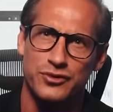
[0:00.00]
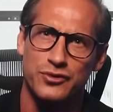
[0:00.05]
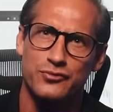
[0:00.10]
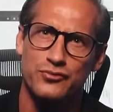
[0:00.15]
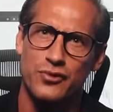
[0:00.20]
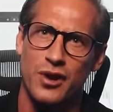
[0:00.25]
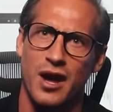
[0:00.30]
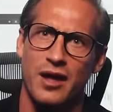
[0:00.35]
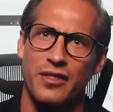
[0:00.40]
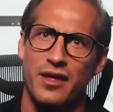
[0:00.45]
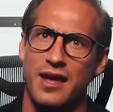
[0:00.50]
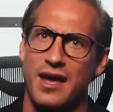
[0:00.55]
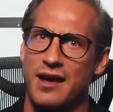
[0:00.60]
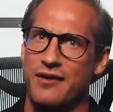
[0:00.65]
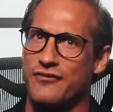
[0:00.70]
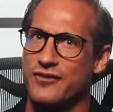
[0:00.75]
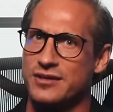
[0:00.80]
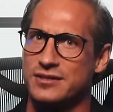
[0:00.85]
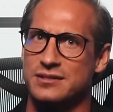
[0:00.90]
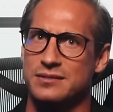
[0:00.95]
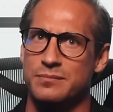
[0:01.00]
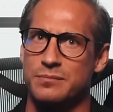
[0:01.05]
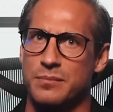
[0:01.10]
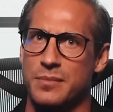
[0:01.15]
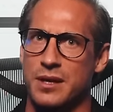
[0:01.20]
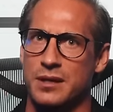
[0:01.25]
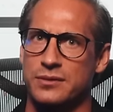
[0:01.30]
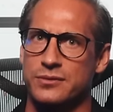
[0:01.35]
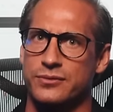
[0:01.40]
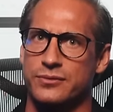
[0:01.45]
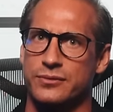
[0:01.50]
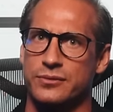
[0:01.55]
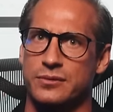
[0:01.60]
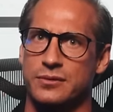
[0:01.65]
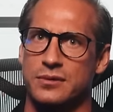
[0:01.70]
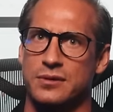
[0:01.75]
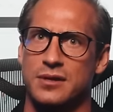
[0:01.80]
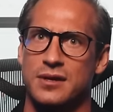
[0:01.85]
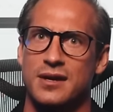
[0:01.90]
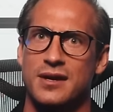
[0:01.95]
would you rather have as a mentor?
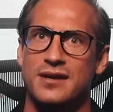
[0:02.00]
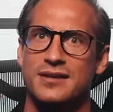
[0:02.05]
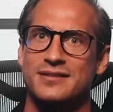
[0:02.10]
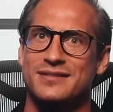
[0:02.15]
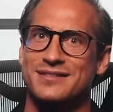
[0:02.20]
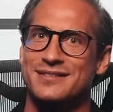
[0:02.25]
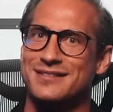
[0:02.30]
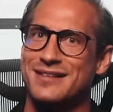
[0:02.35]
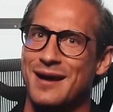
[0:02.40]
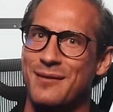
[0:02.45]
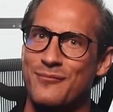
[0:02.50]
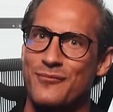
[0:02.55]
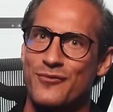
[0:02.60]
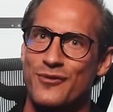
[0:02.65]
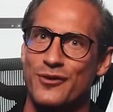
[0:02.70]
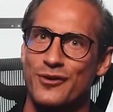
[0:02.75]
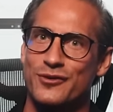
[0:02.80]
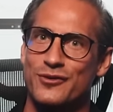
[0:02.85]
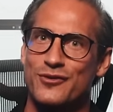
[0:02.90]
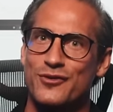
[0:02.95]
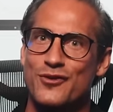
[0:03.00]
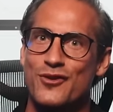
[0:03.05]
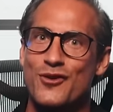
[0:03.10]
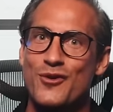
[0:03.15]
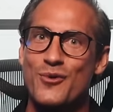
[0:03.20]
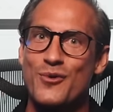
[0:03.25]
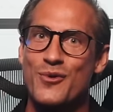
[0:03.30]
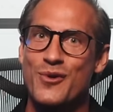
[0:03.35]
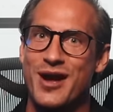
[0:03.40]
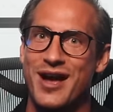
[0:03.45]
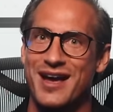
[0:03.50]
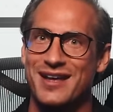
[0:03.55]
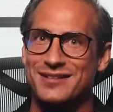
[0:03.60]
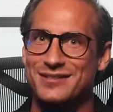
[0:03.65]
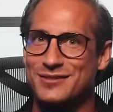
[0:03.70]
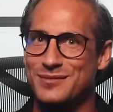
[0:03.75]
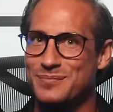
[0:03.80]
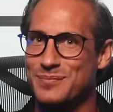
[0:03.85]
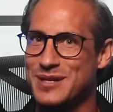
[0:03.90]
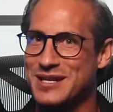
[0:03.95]
Someone who
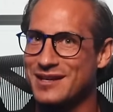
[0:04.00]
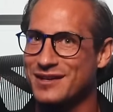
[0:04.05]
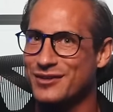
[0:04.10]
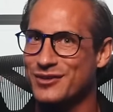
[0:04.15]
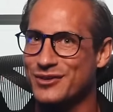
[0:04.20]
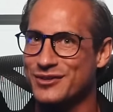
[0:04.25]
has to be a